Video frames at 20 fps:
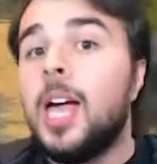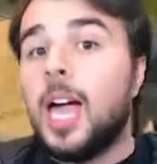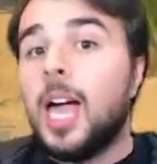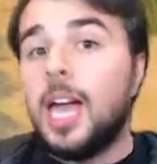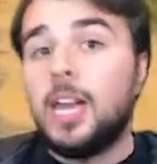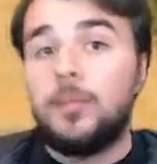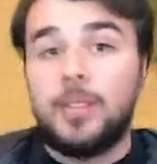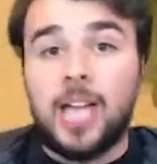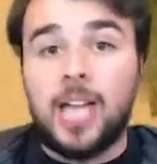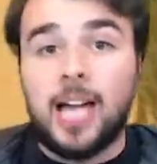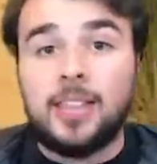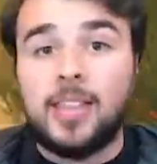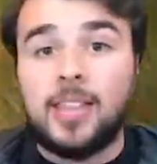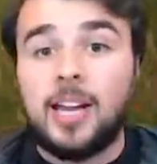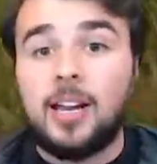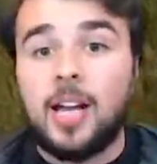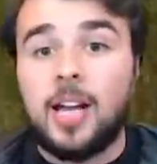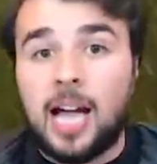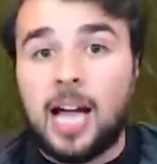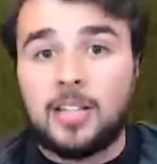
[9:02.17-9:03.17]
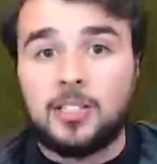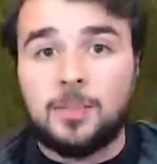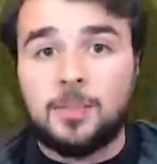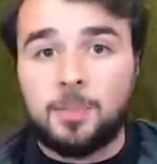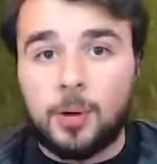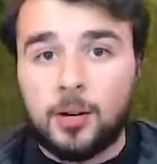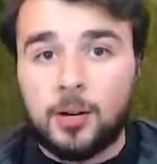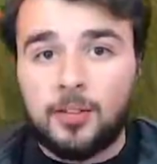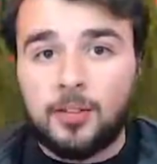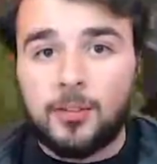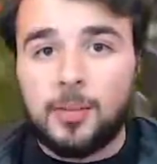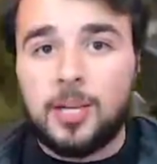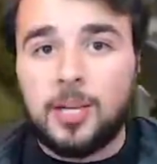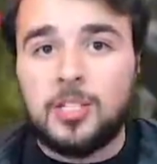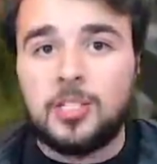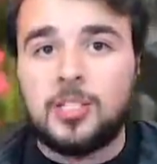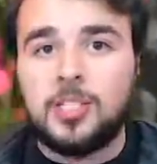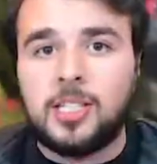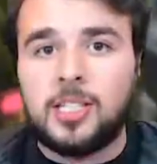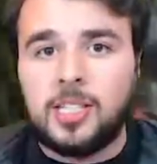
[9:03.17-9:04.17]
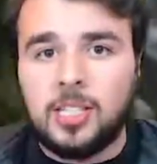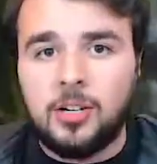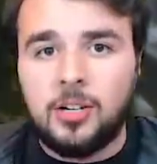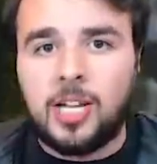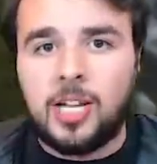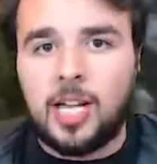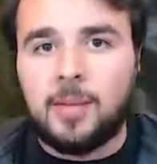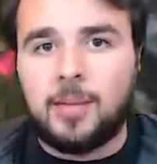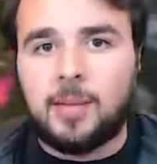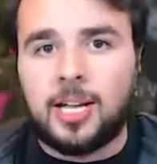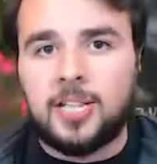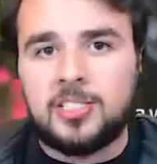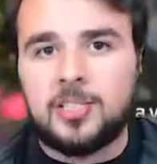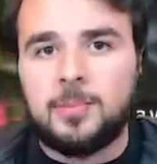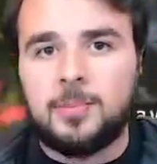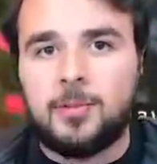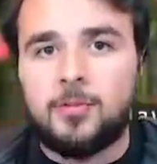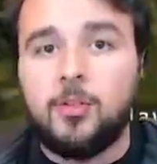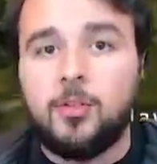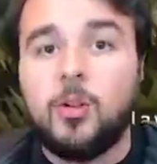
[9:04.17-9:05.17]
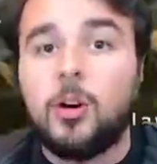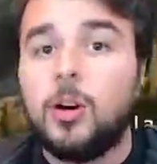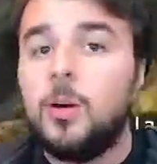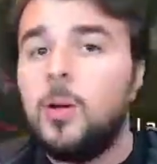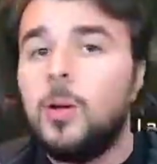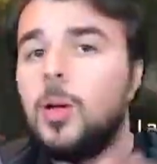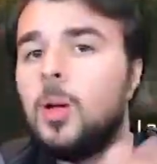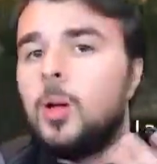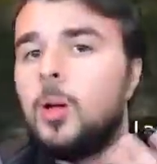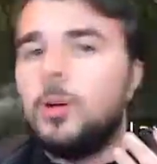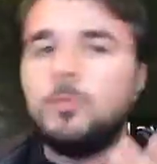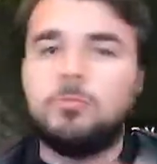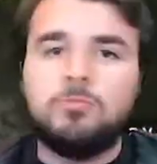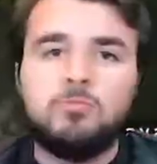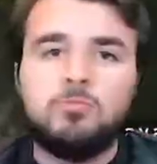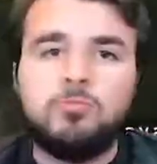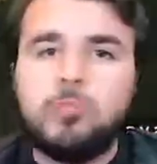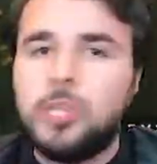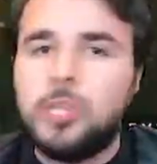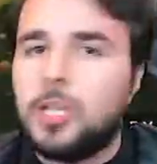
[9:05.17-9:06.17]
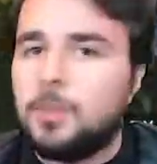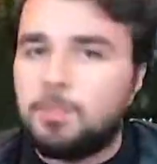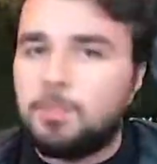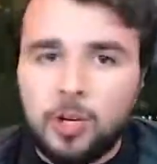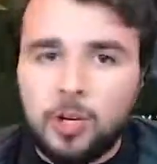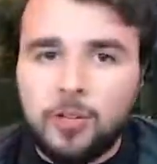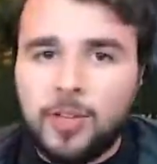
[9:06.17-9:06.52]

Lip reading: And if we had that active perk information, the kill cam, like I said before, we could prove